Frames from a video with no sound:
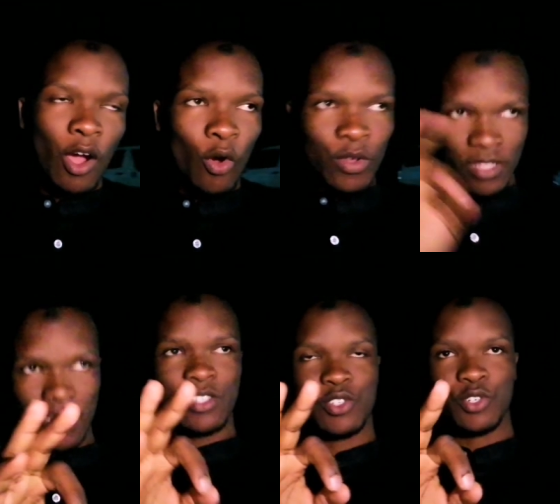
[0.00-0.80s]
On
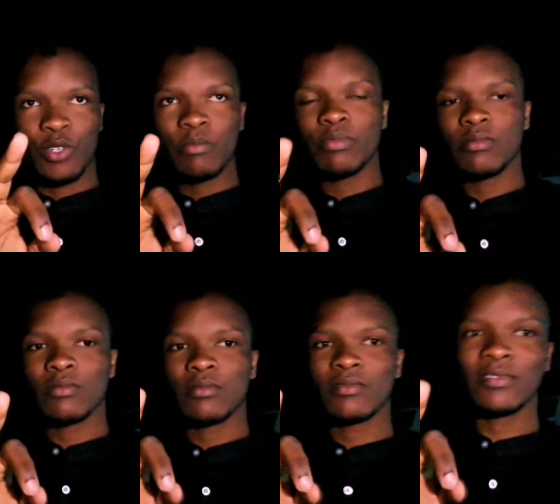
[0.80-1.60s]
this shop,
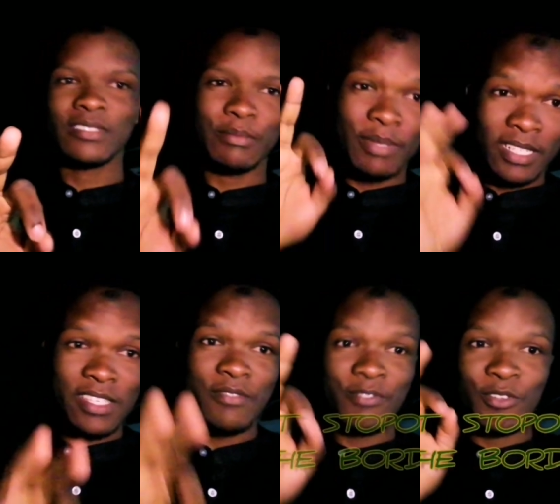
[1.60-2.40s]
please,
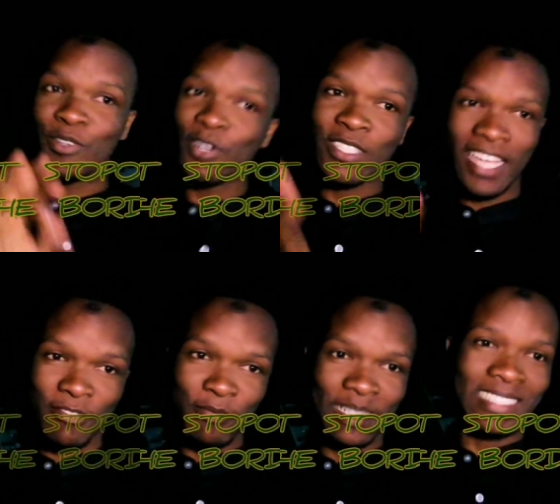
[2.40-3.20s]
if you don't
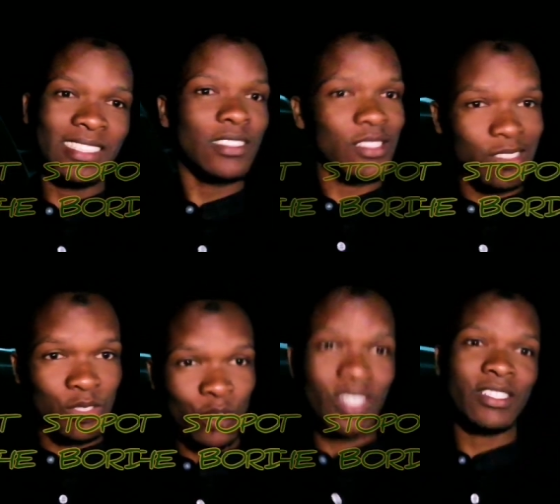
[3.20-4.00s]
have money,
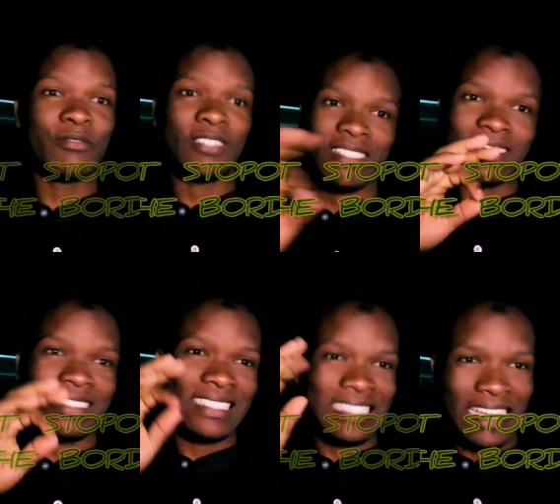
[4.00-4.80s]
don't even
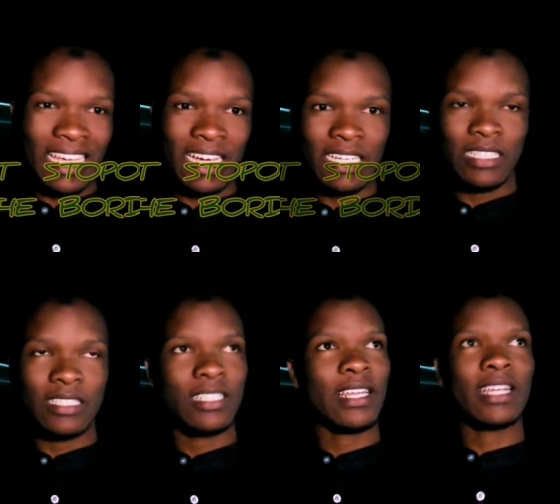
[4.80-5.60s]
dare
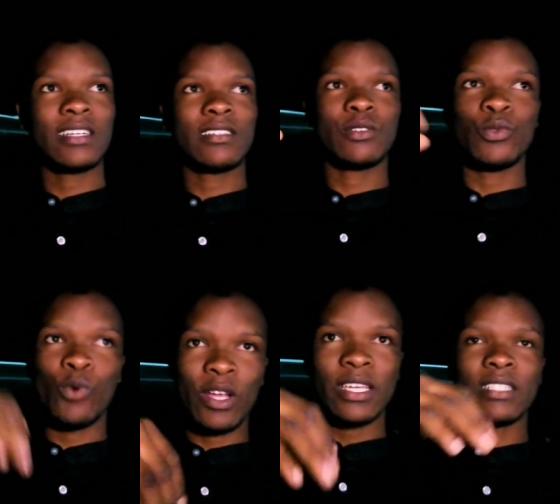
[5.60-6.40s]
like
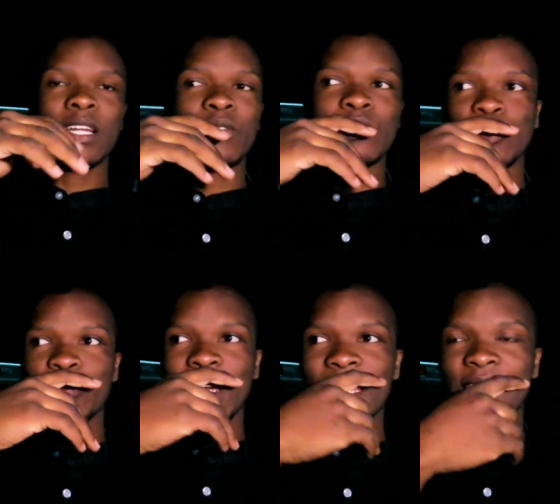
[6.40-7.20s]
walking down to
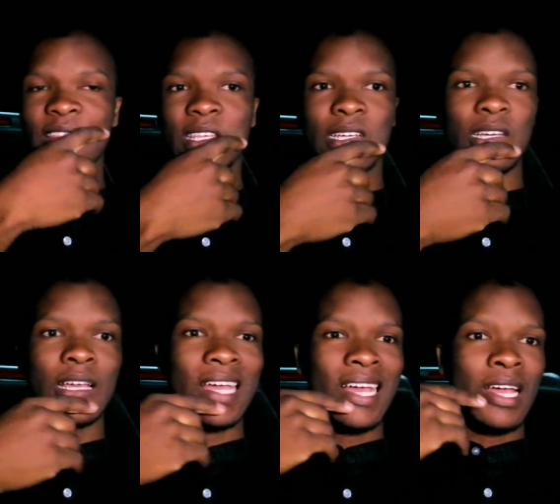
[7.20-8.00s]
buy anything.
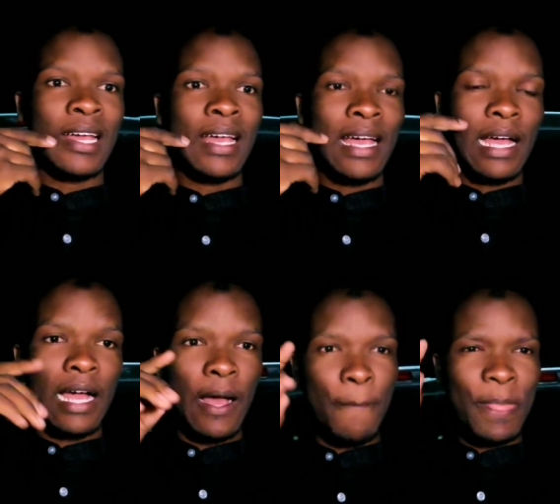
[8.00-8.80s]

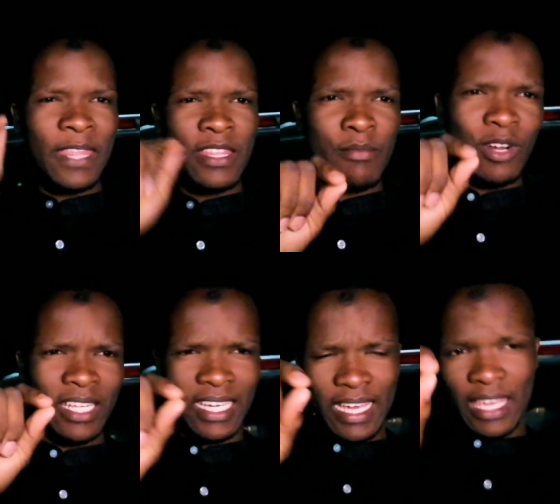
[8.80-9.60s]
In the
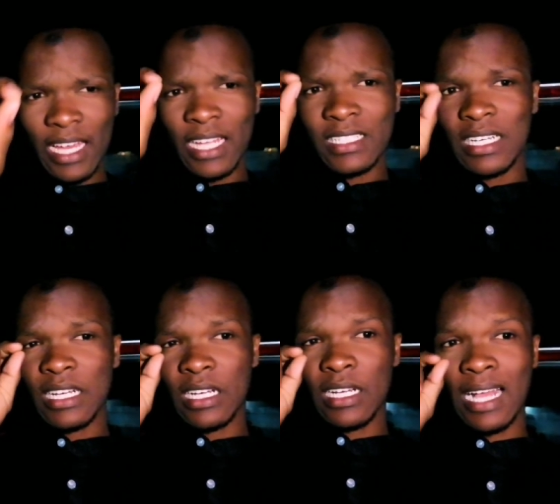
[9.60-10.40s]
morning I had
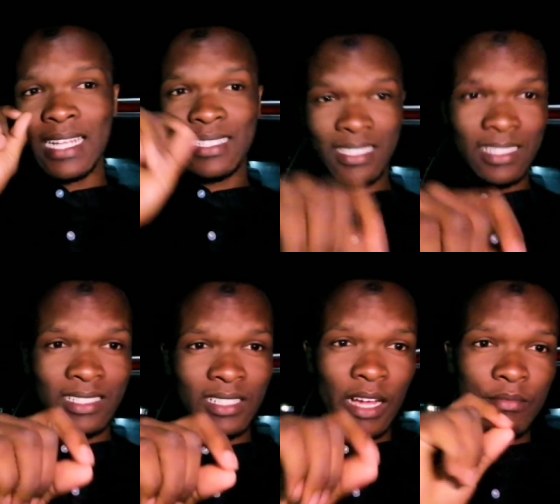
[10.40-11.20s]
a
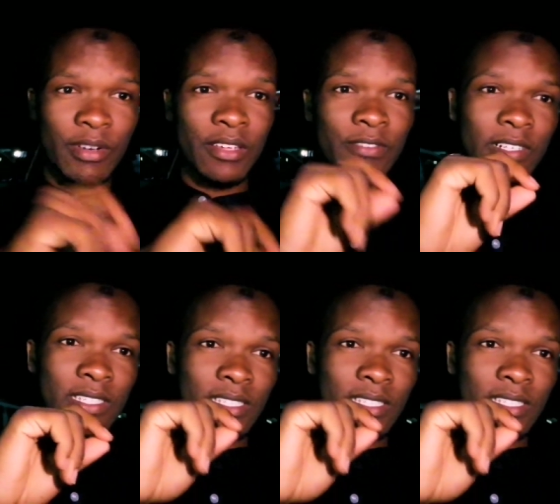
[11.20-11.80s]
breakfast